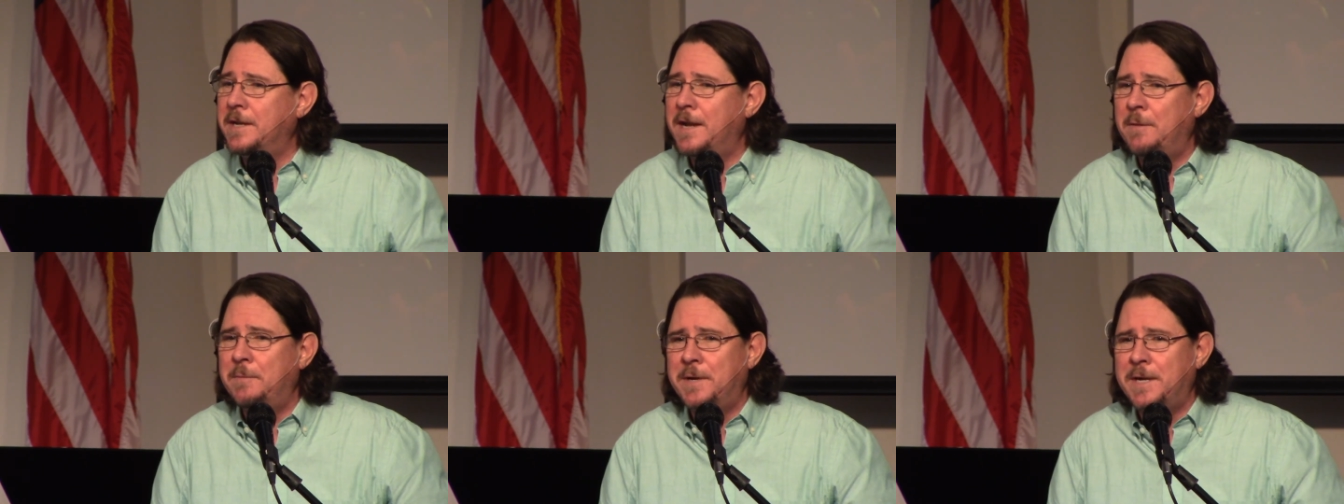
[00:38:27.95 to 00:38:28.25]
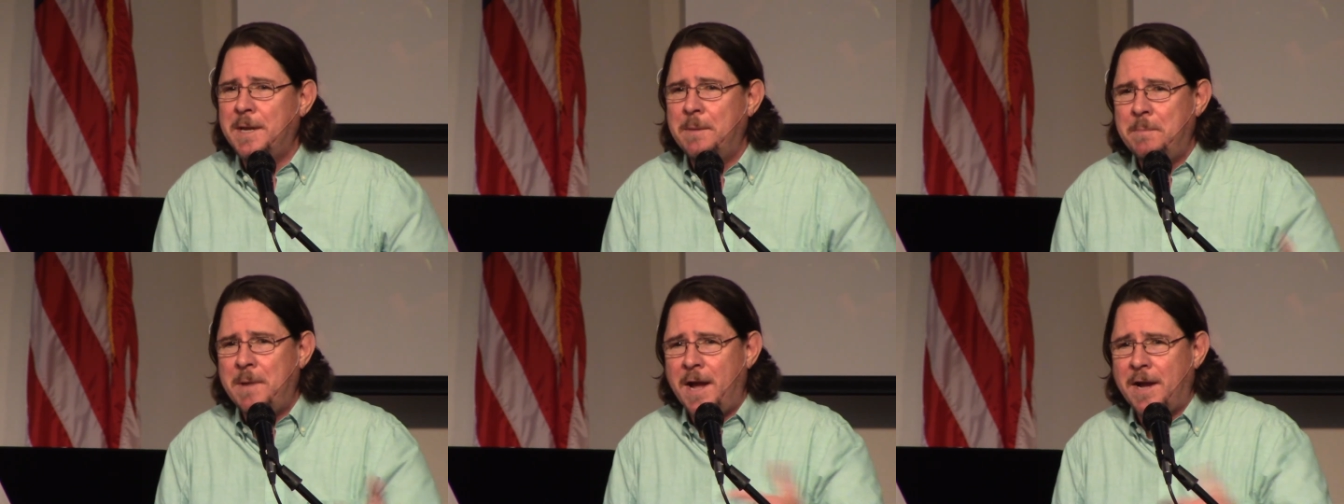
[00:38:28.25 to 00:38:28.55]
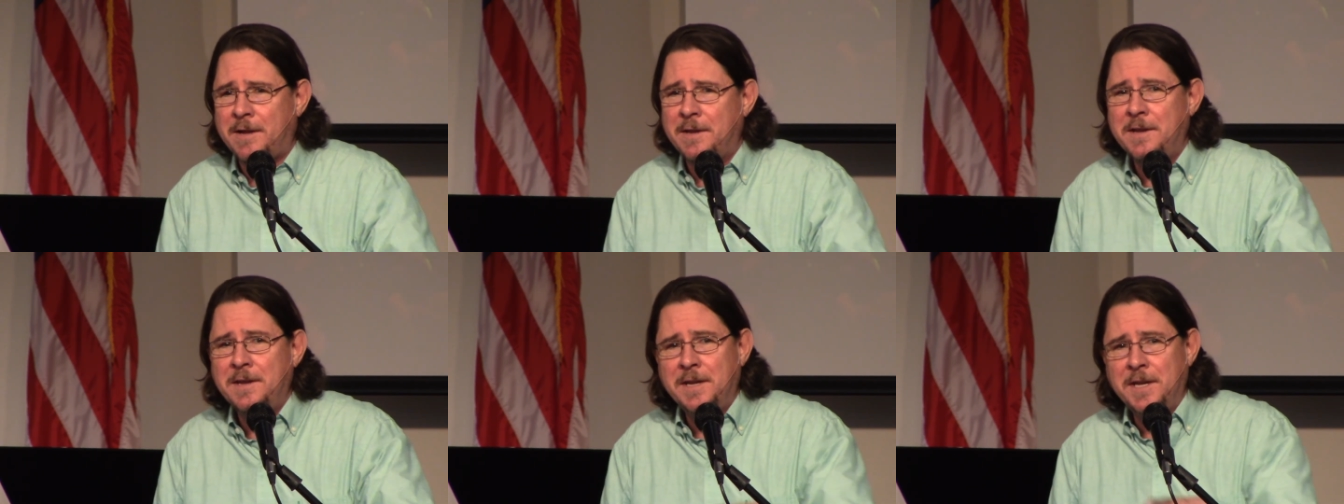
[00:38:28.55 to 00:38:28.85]
and I want to get
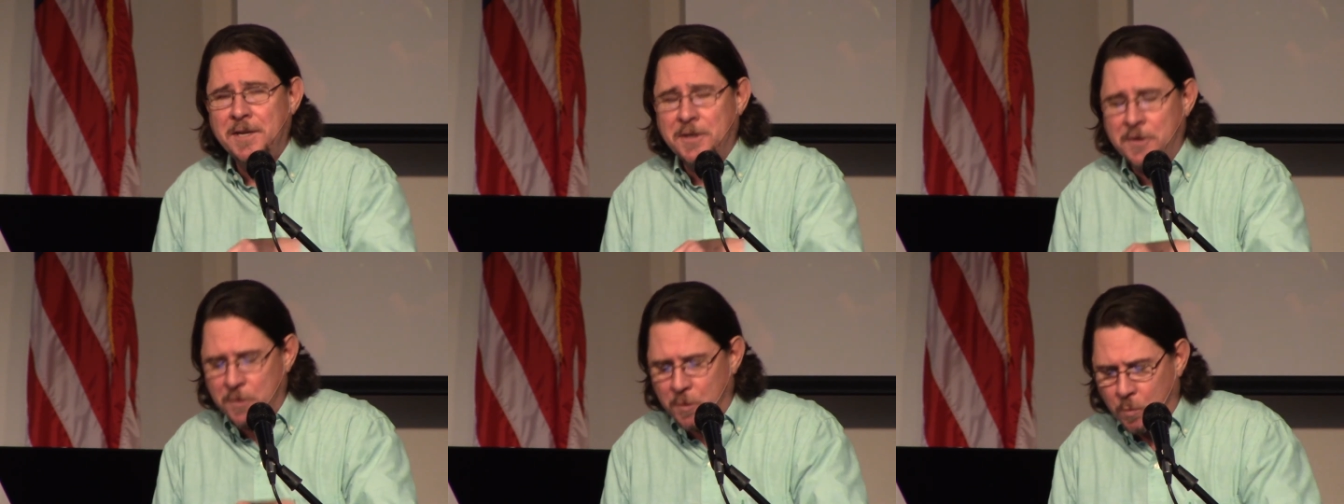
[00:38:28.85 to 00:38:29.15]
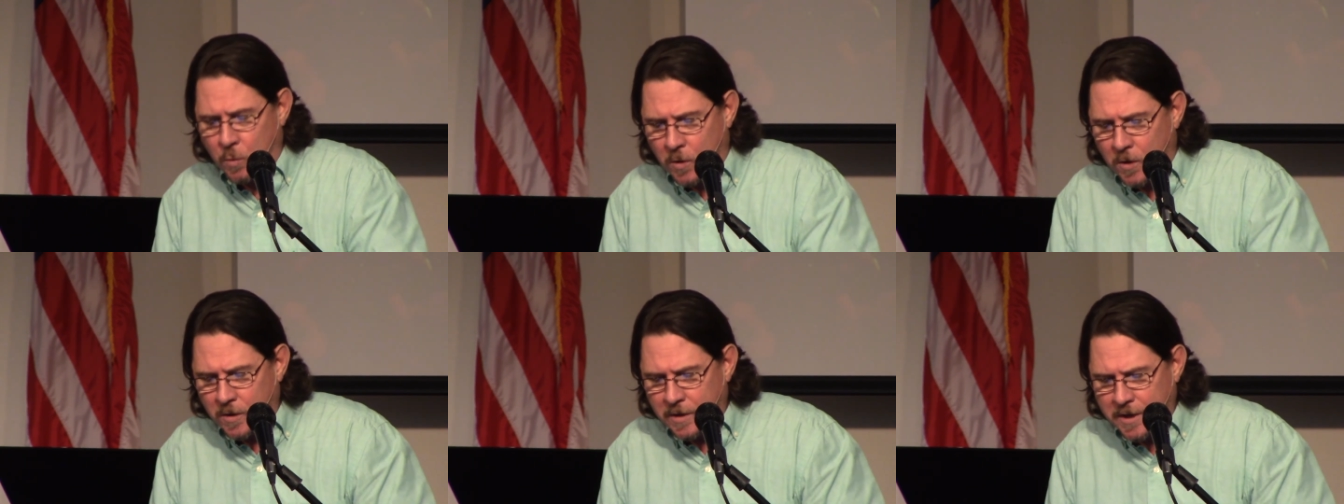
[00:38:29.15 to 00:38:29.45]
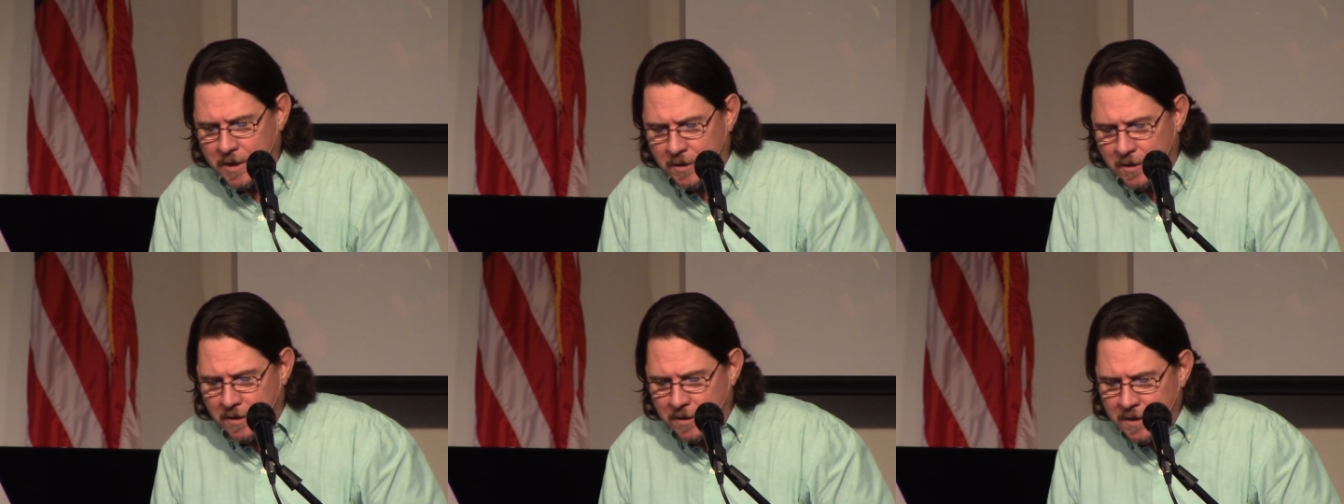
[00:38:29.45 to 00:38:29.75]
back into the
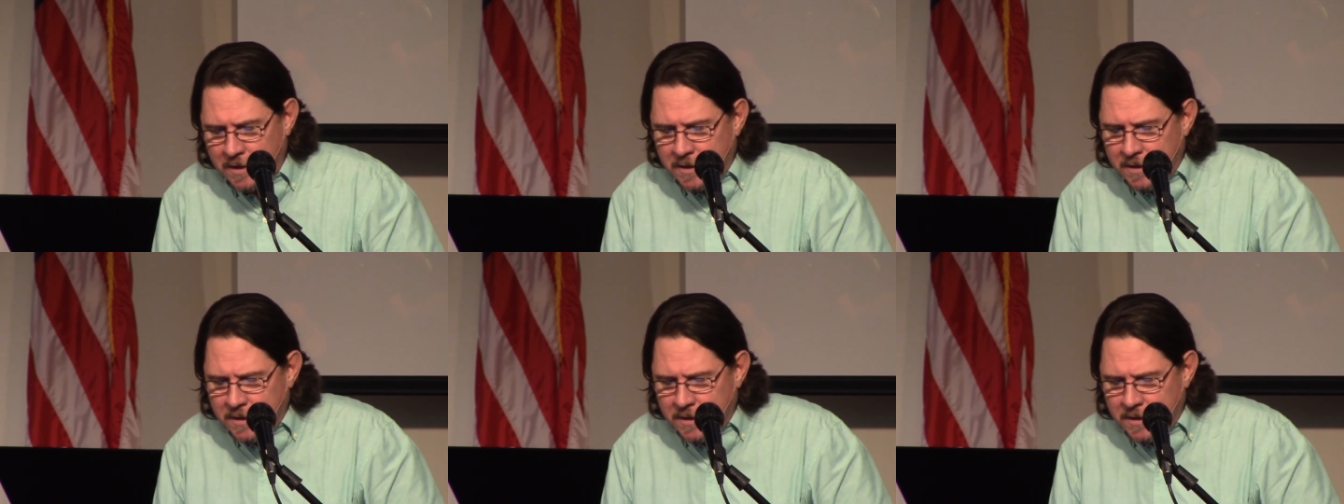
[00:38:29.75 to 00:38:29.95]
word here.